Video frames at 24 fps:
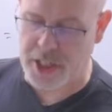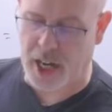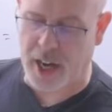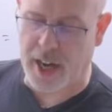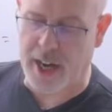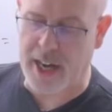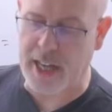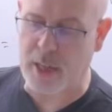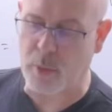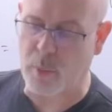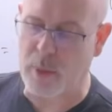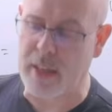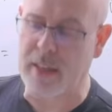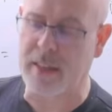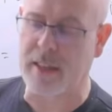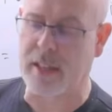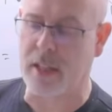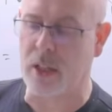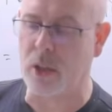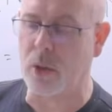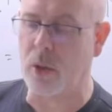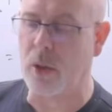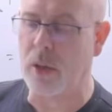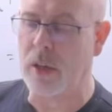9 with
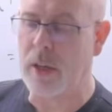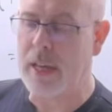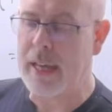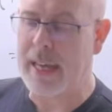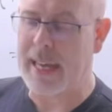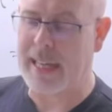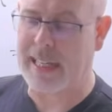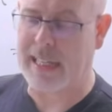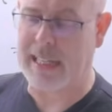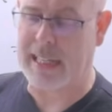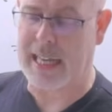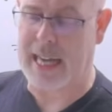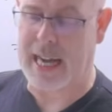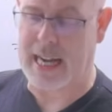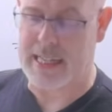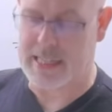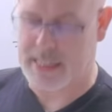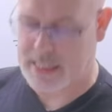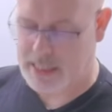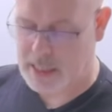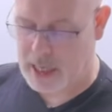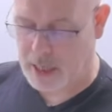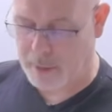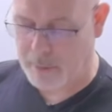you in
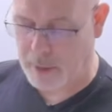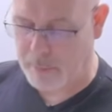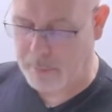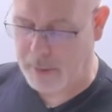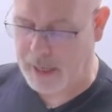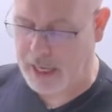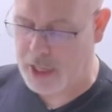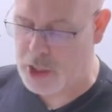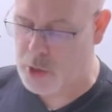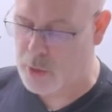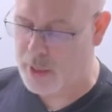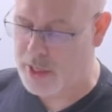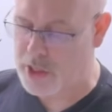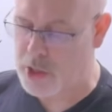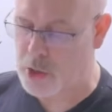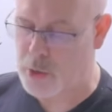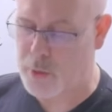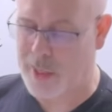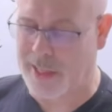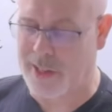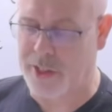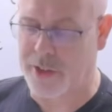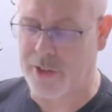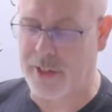class. It's on page 22,
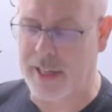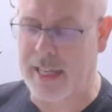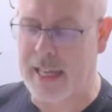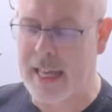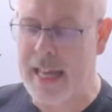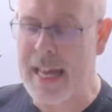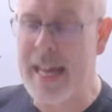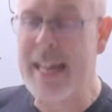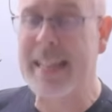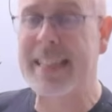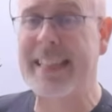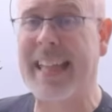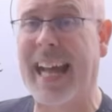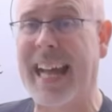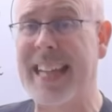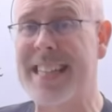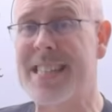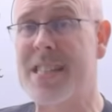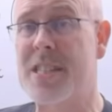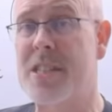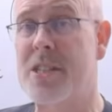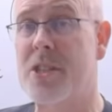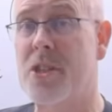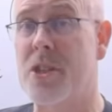23.
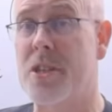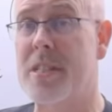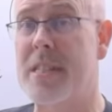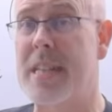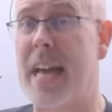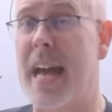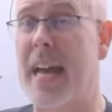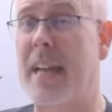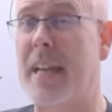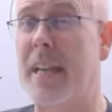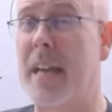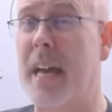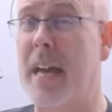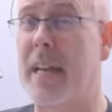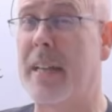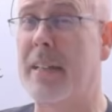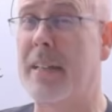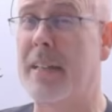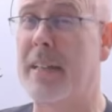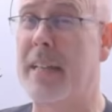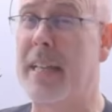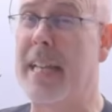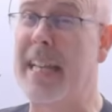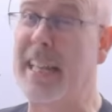That's just
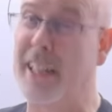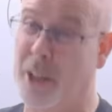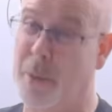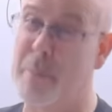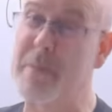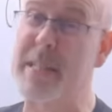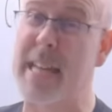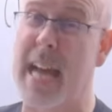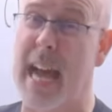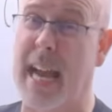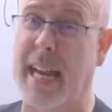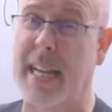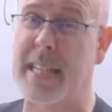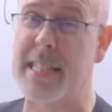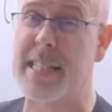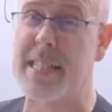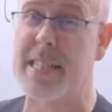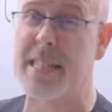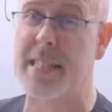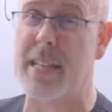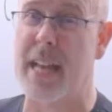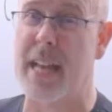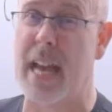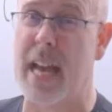an income
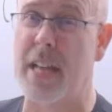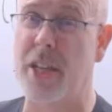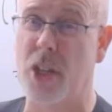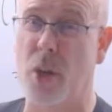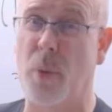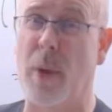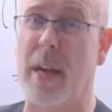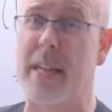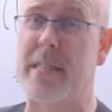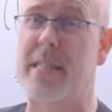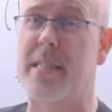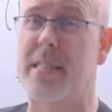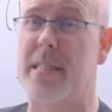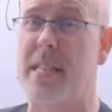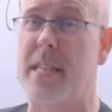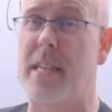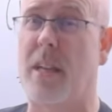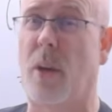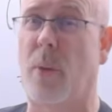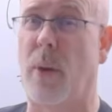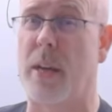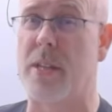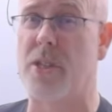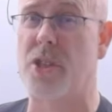tax, a USC
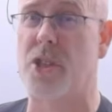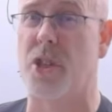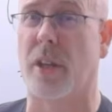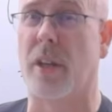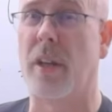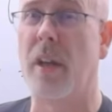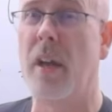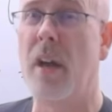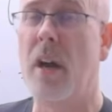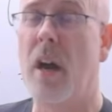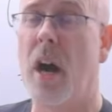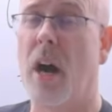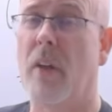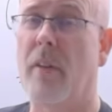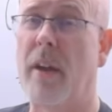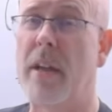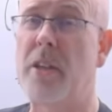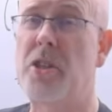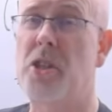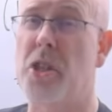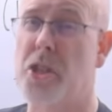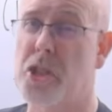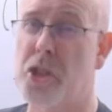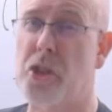question. All
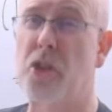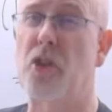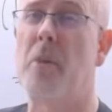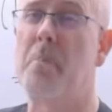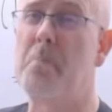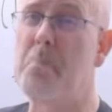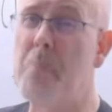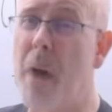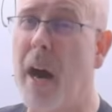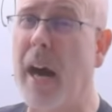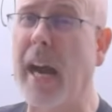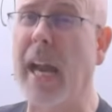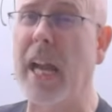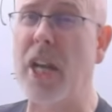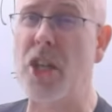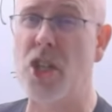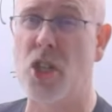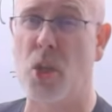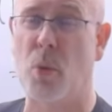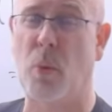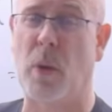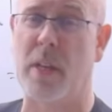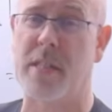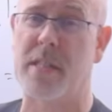right, just to remind
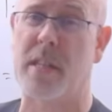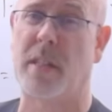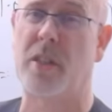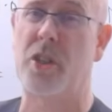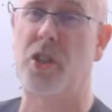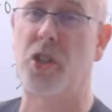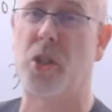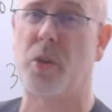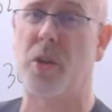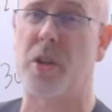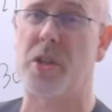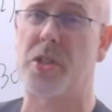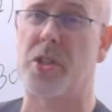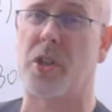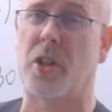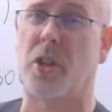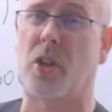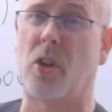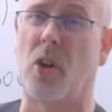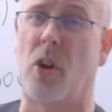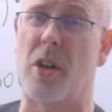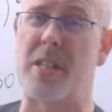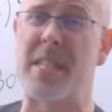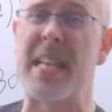you what's on the junior cert
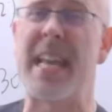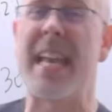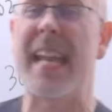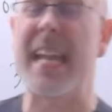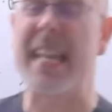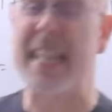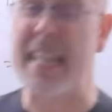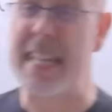course. It